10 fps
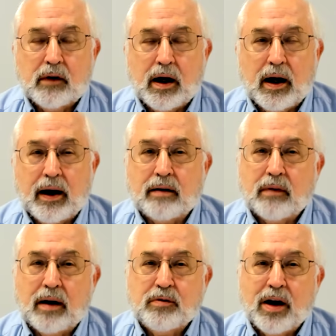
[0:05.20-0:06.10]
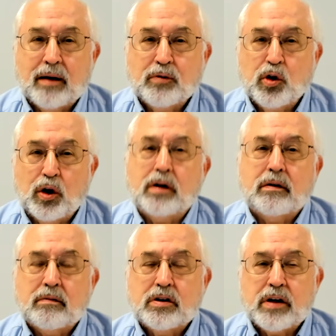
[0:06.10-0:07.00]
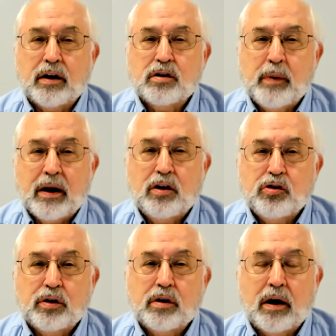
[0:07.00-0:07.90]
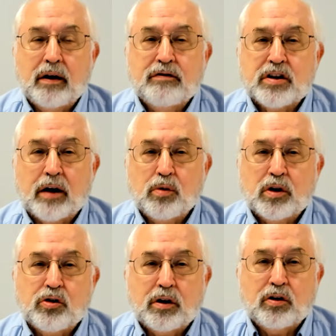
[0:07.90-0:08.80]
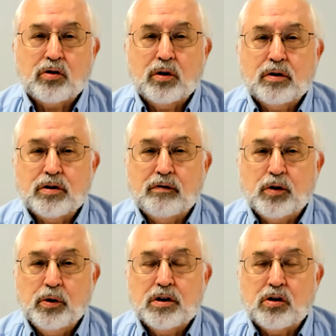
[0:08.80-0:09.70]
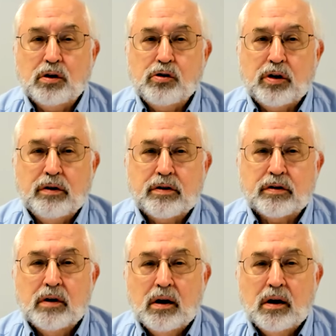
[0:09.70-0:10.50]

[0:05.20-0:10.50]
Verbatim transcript: Hi, I'm Tom Cook, sales manager of Southwestern Controls and Fluid Solutions.